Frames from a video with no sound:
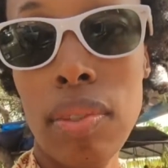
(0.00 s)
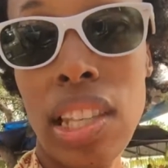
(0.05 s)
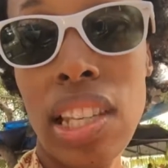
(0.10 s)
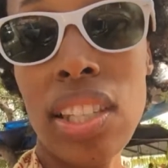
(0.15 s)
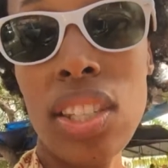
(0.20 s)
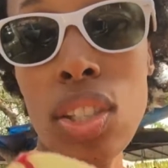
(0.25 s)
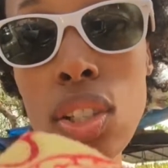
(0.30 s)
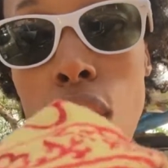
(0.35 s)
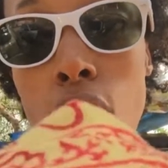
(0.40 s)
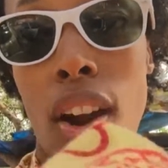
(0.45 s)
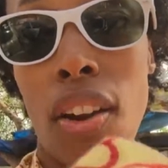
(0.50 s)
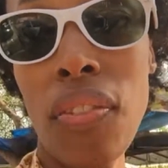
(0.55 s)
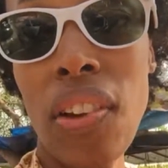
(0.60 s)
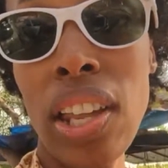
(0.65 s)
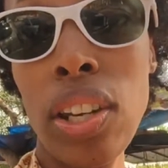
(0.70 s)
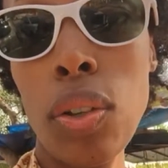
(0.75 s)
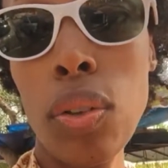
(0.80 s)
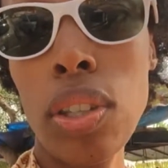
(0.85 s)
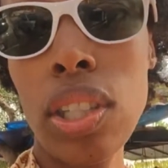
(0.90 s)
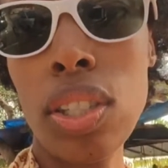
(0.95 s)
this scarf.
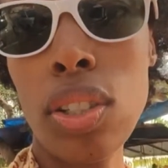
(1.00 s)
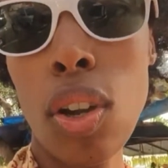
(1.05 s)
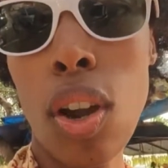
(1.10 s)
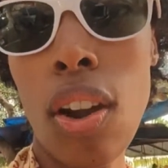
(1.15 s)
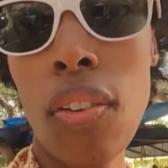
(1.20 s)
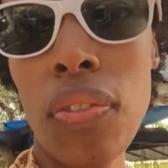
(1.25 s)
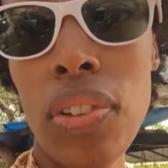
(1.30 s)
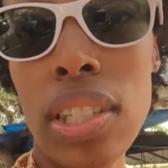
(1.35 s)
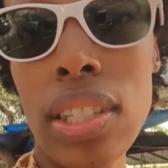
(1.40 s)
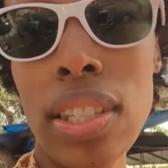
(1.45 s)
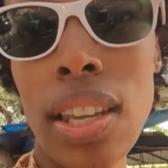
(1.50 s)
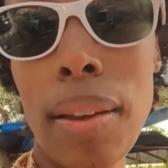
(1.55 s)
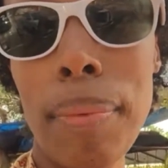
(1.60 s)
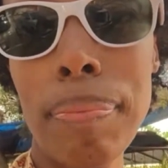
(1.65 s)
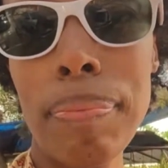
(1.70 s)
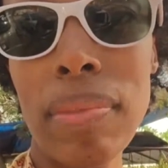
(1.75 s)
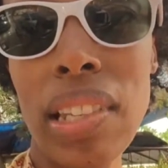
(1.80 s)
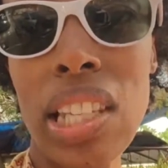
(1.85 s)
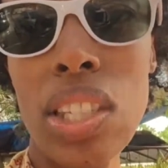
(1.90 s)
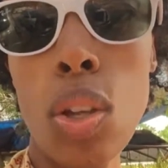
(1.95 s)
I know the scarf is
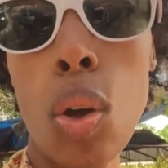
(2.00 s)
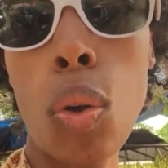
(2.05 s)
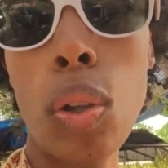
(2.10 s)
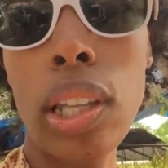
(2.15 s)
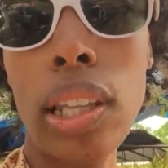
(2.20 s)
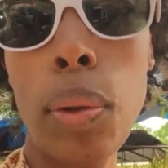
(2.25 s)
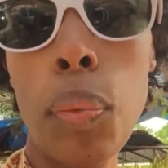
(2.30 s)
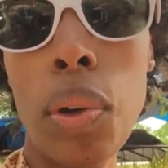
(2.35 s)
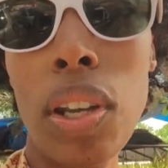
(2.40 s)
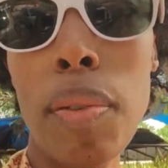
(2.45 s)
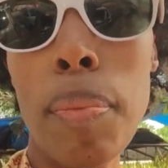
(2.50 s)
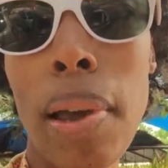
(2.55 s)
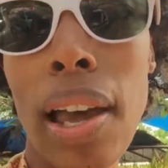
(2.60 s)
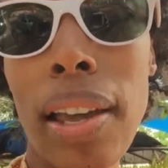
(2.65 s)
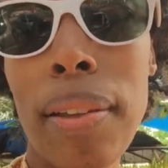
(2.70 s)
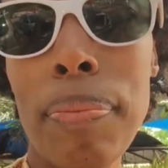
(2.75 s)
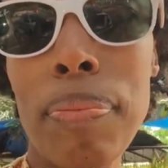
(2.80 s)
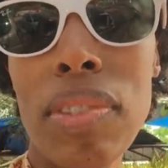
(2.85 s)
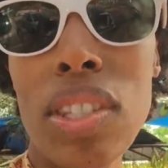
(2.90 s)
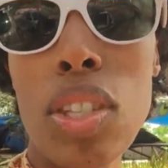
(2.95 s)
holy. One of
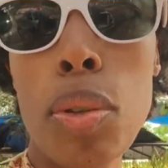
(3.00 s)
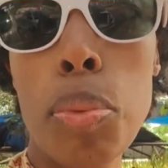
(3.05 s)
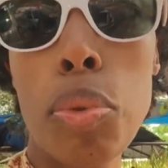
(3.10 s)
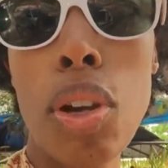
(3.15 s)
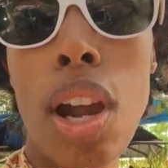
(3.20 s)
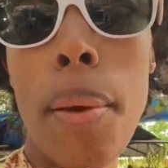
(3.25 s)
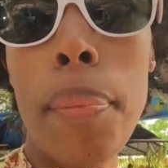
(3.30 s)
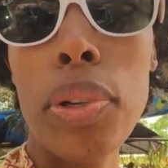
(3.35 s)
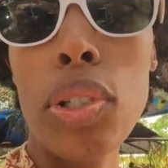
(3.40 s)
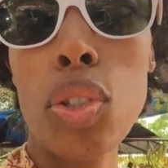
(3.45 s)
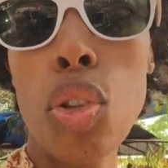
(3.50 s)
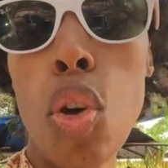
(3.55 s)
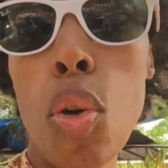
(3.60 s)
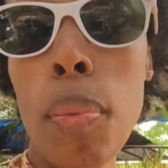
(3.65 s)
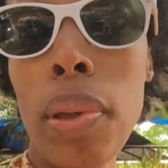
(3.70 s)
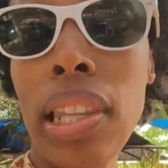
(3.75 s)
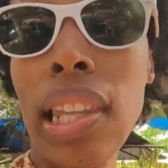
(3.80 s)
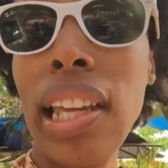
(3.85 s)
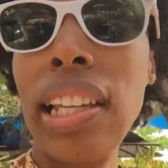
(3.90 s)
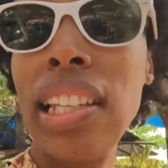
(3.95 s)
my subscribers
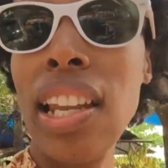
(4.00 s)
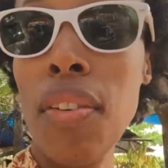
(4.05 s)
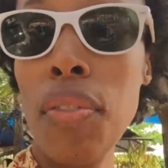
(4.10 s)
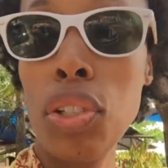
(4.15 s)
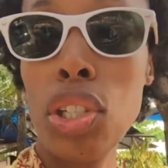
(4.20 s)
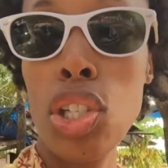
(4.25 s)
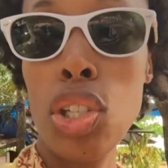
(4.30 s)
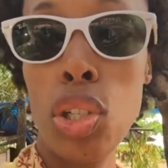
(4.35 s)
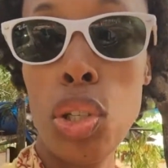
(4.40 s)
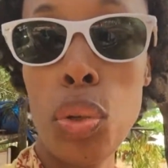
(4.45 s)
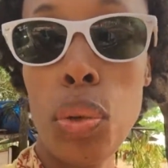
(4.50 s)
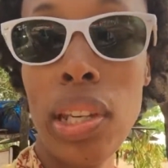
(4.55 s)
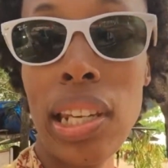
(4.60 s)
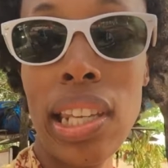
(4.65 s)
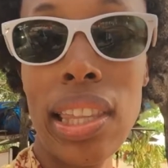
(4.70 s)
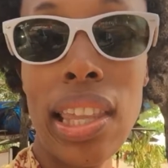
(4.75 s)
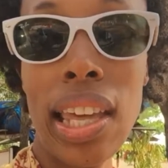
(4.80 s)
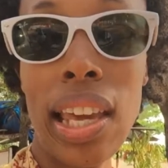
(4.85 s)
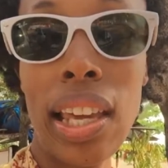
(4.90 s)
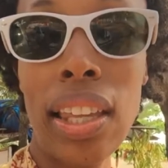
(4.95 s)
told me like never to do
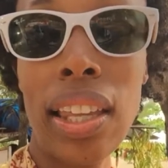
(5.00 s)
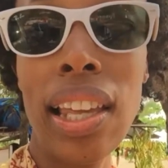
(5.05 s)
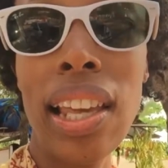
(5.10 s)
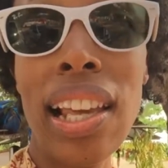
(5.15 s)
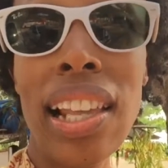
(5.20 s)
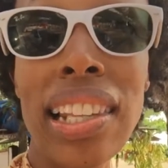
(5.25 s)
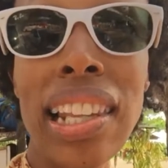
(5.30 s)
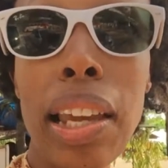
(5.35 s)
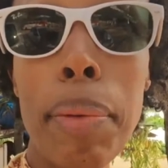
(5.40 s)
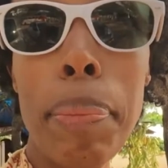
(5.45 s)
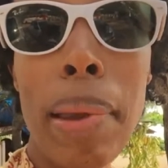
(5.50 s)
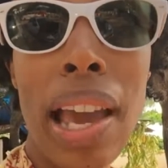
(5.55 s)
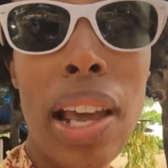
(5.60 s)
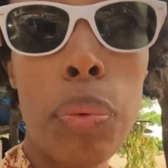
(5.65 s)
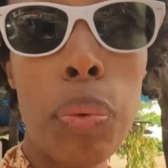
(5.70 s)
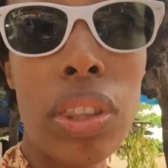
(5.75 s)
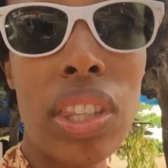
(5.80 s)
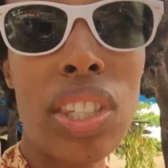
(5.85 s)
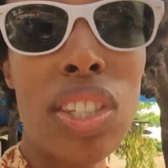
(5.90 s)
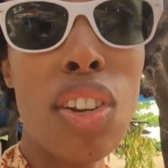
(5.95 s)
anything like
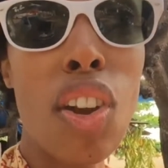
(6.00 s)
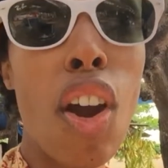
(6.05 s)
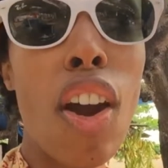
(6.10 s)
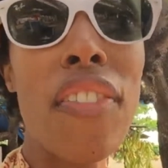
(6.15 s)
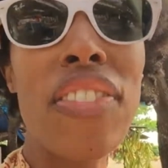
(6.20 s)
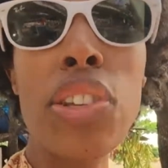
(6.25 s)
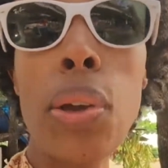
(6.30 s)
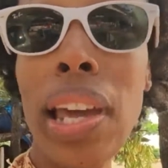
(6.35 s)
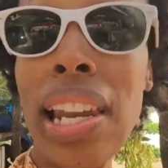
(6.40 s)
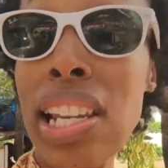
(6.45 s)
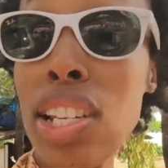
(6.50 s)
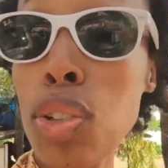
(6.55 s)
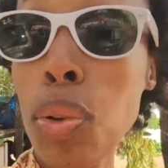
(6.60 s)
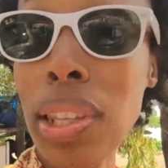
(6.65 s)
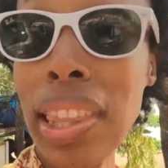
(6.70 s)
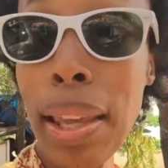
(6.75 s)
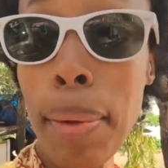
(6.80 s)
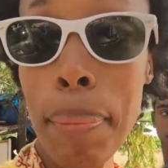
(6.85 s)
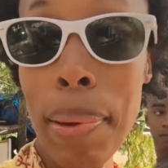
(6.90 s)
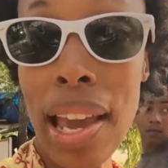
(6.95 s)
bad with the scarf. So I didn't do
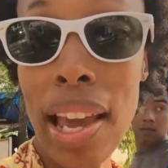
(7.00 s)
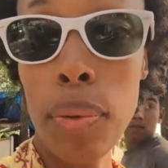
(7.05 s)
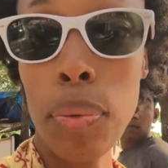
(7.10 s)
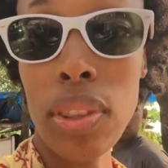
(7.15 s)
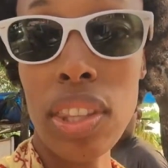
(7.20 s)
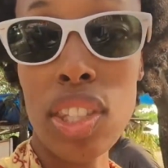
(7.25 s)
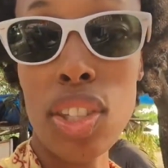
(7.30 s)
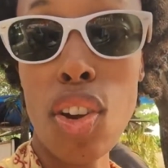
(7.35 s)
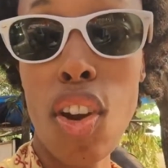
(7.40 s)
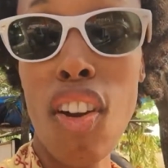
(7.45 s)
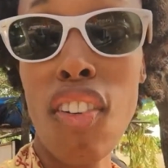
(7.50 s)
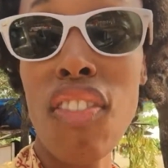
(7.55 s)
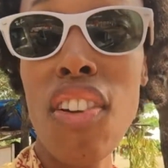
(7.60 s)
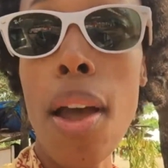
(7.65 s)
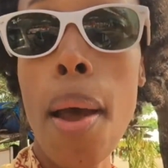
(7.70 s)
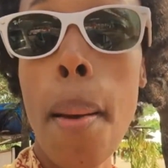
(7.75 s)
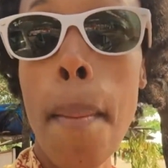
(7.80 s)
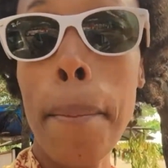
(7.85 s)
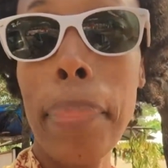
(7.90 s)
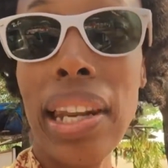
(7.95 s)
anything bad with the scarf,
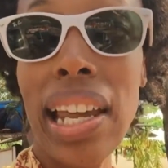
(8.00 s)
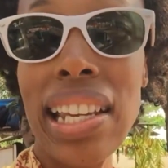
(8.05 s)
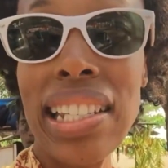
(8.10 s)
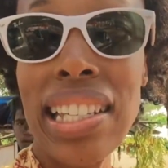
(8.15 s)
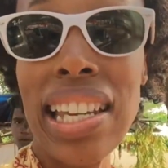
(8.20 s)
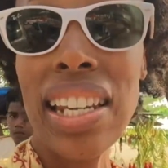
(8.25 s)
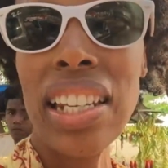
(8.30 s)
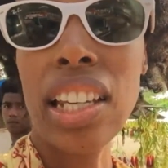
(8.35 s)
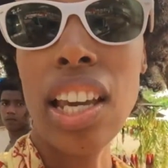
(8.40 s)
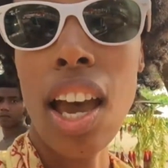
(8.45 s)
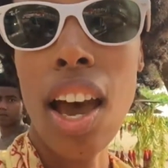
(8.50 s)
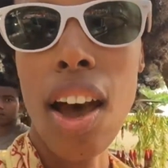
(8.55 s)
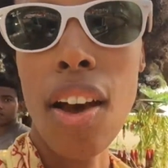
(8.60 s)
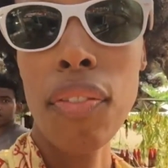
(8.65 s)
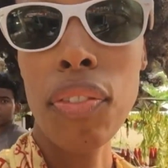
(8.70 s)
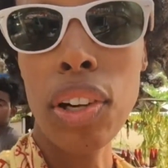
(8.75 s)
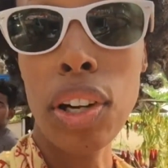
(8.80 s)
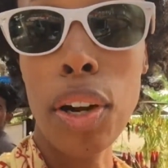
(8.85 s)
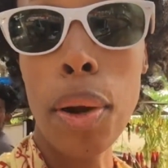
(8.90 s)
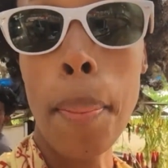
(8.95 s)
but I did
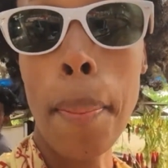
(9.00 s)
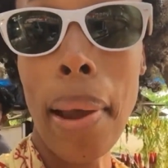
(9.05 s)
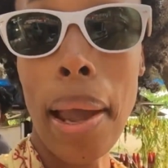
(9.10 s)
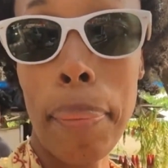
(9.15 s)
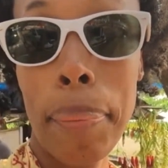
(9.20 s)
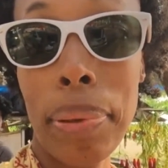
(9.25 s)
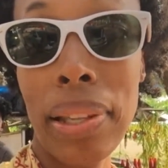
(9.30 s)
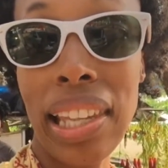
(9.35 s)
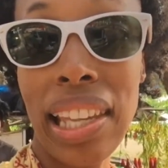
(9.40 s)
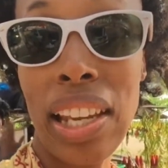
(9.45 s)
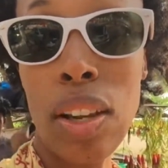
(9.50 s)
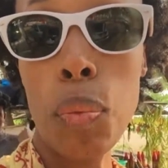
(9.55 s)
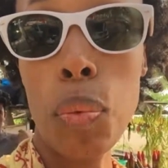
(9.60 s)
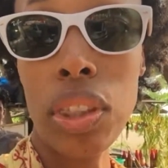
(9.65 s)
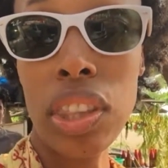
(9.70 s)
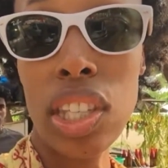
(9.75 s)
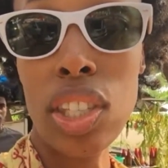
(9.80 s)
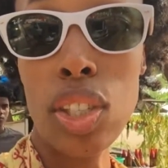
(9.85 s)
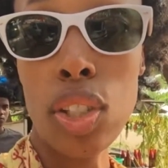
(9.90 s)
cover my plate with the